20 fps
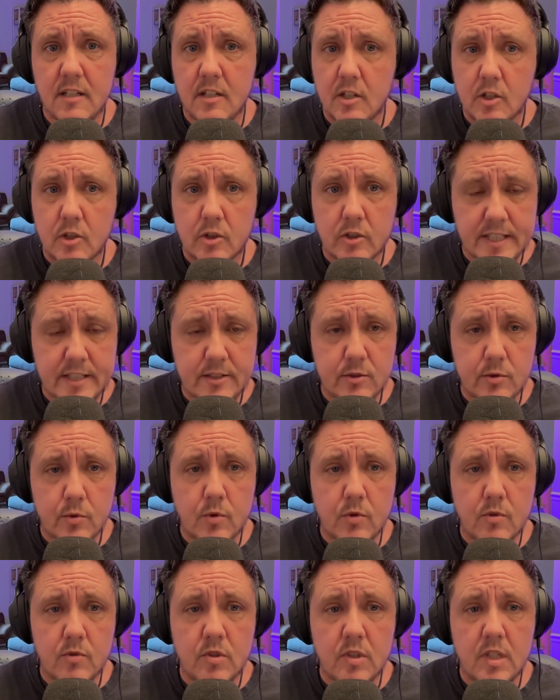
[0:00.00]
Great
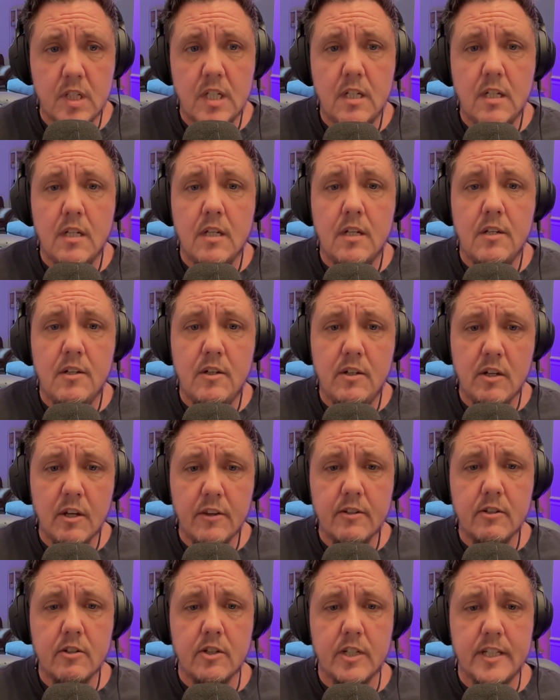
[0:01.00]
tool.
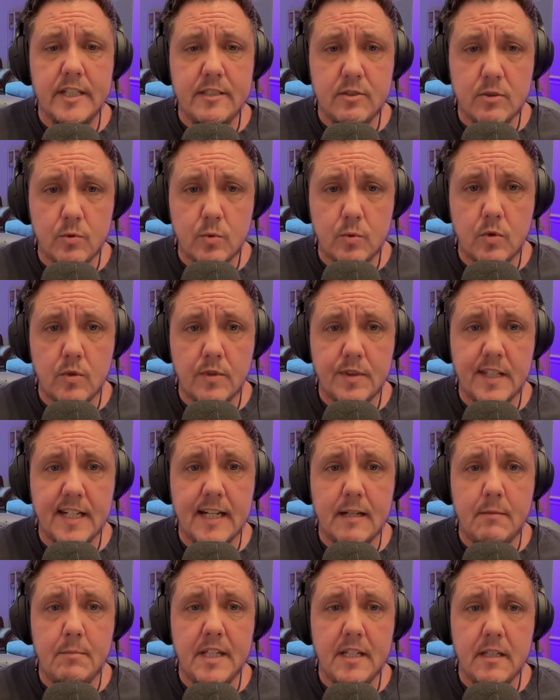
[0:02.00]
Another great tool that
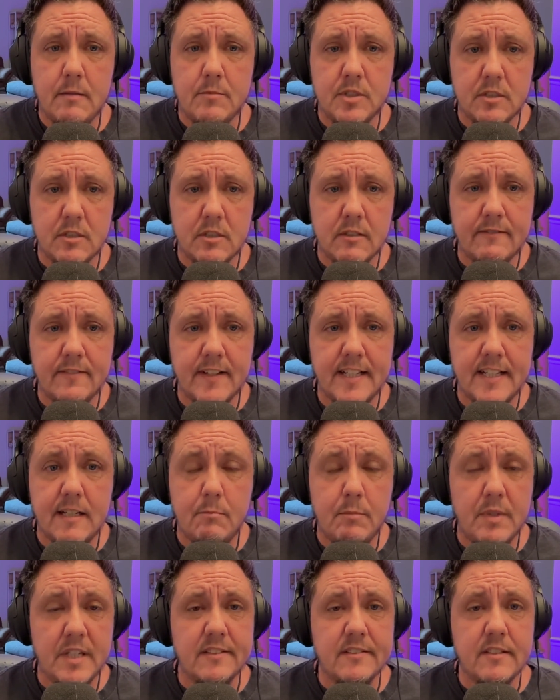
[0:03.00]
I became certified in
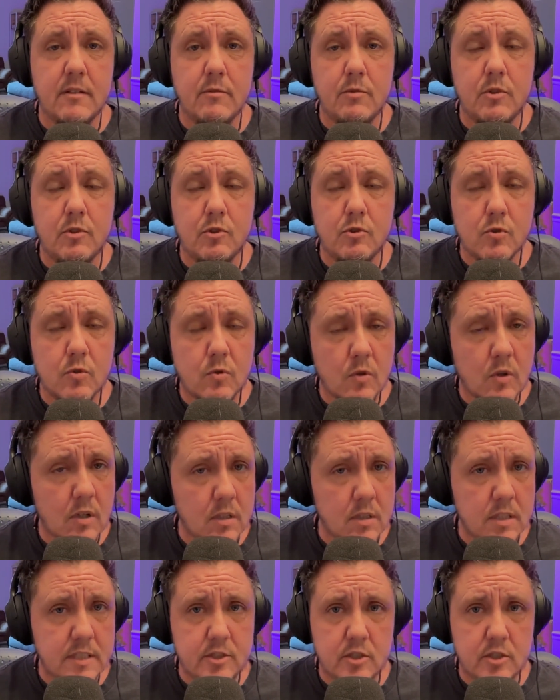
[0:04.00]
because I strongly,